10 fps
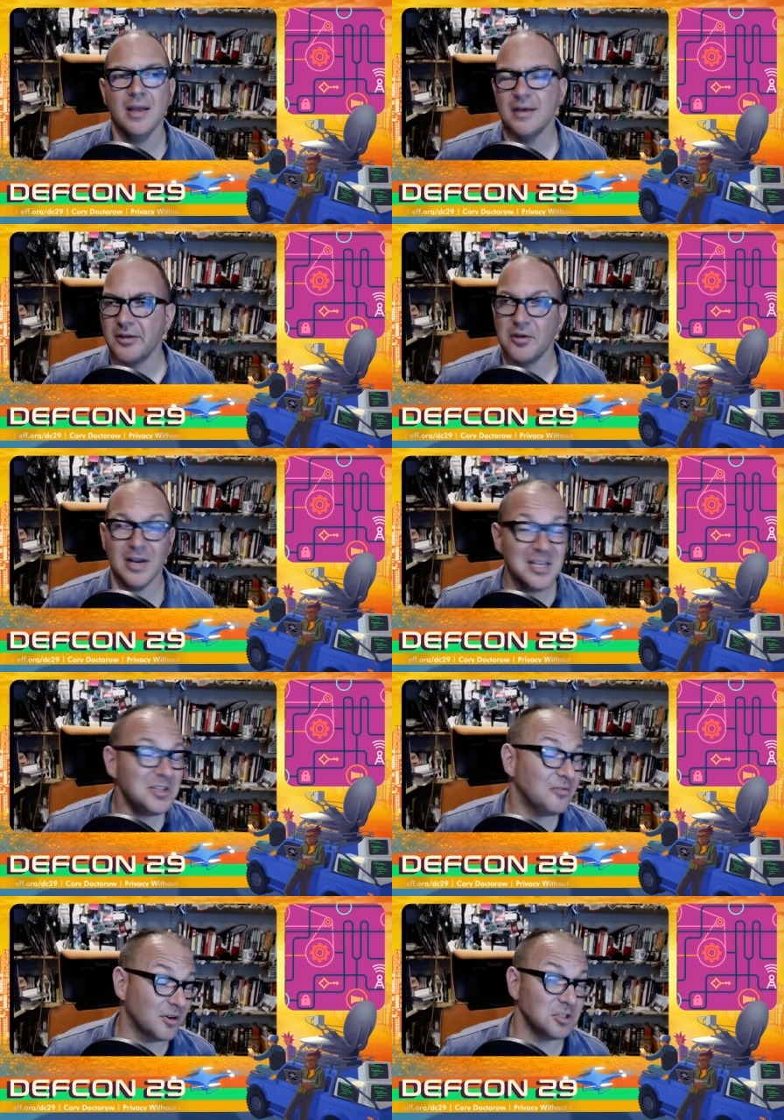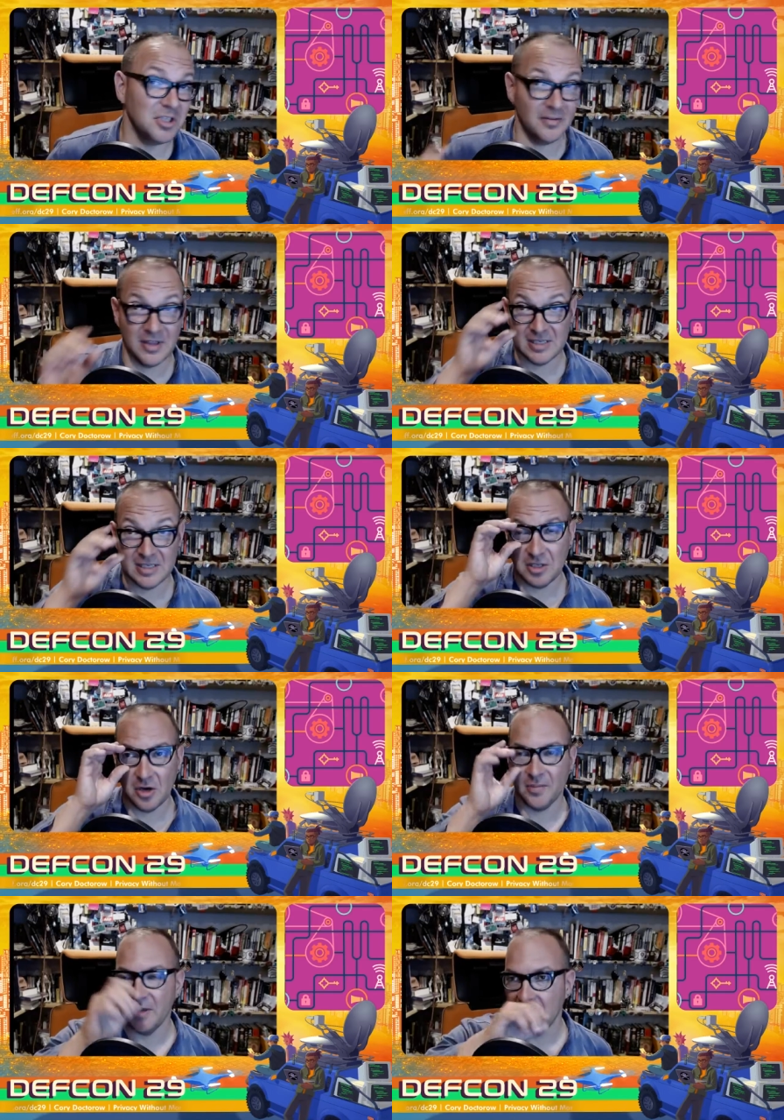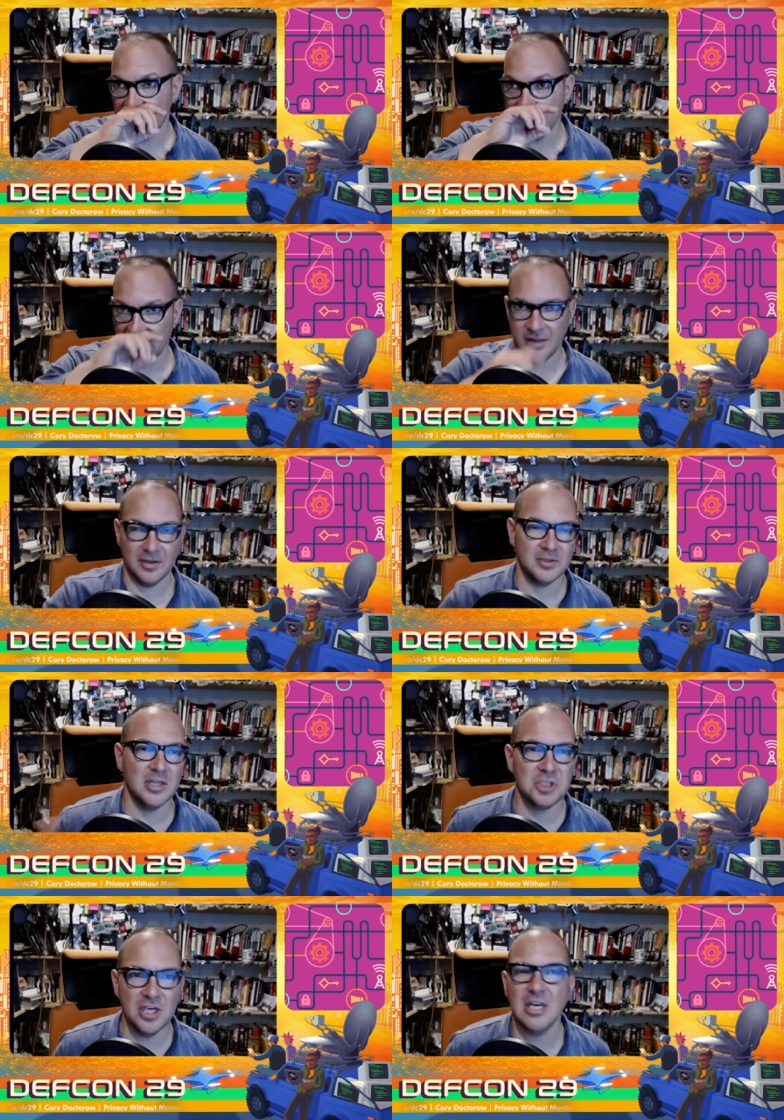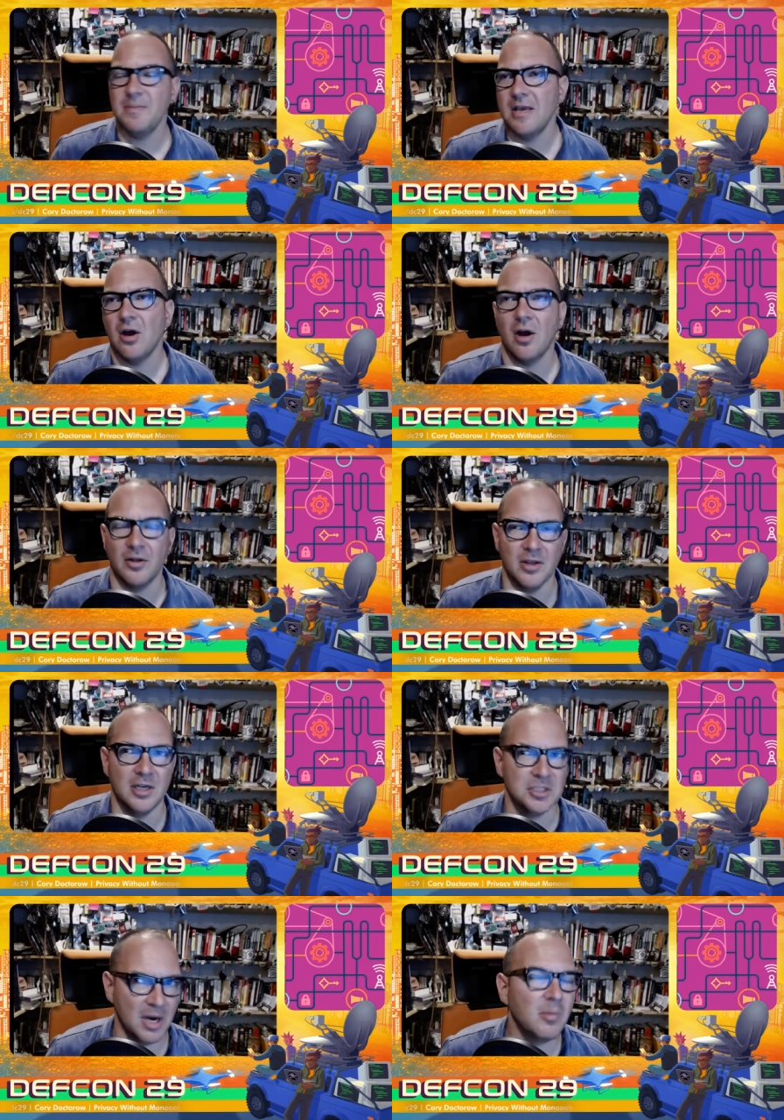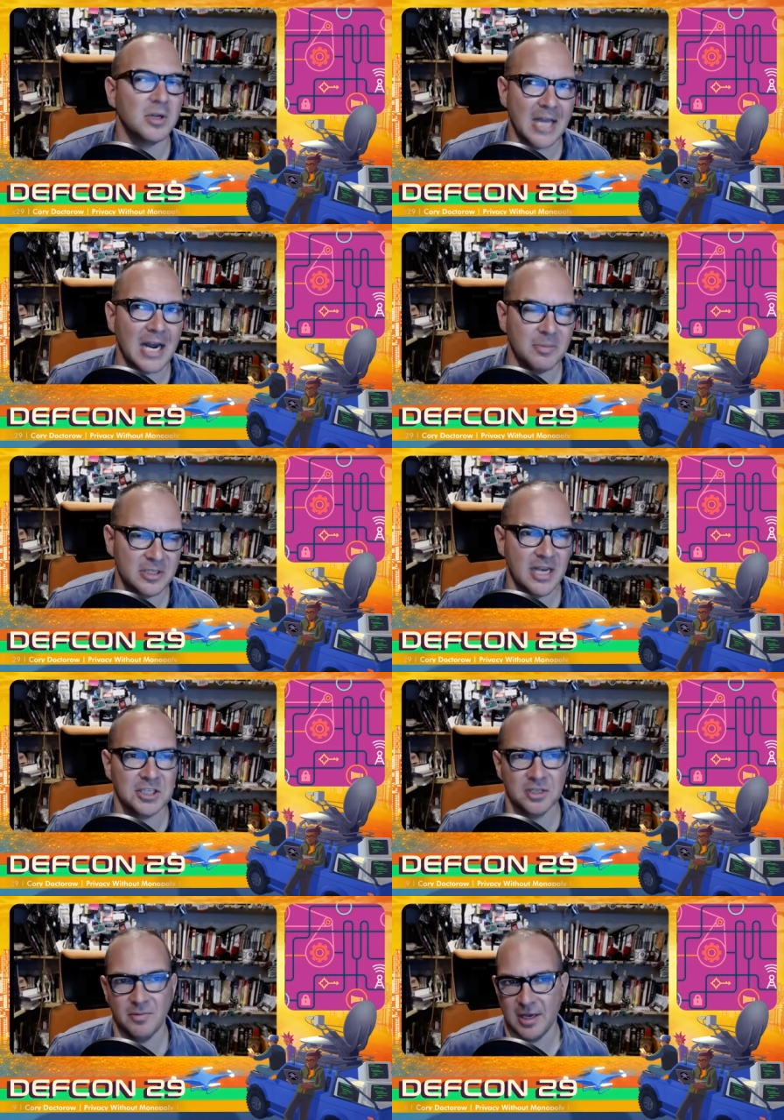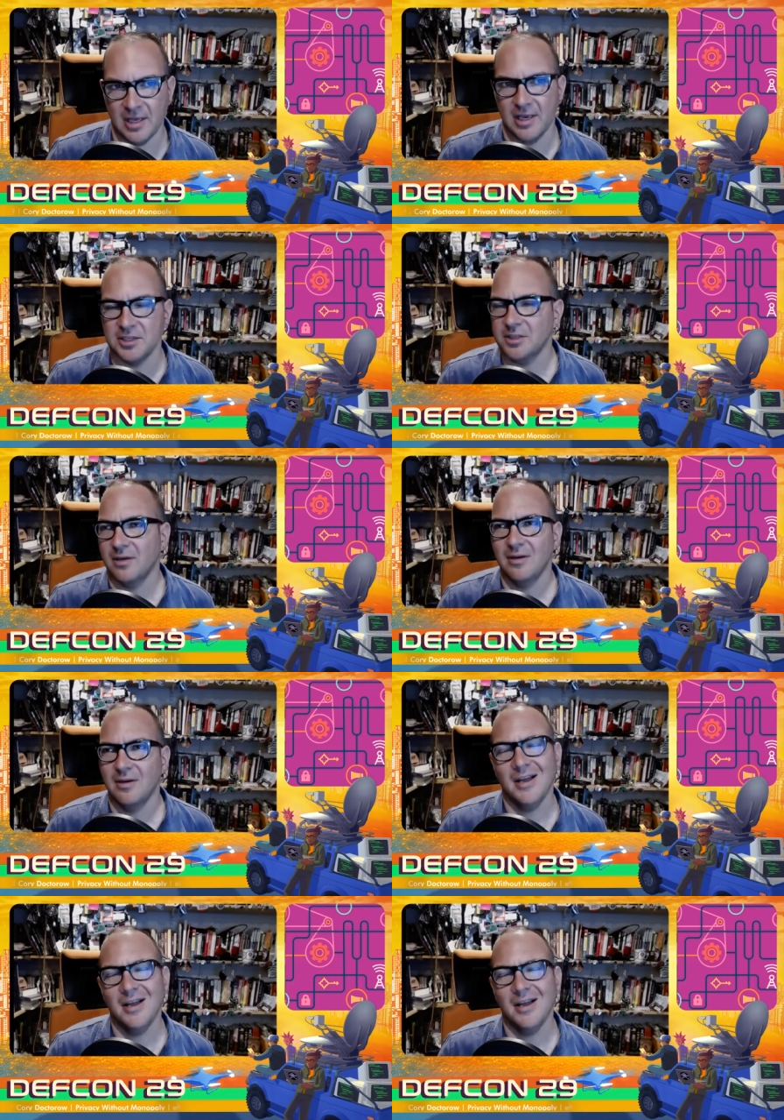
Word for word: Now, there is a version of this in the European Union. There's the GDPR, the General Data Protection Regulation.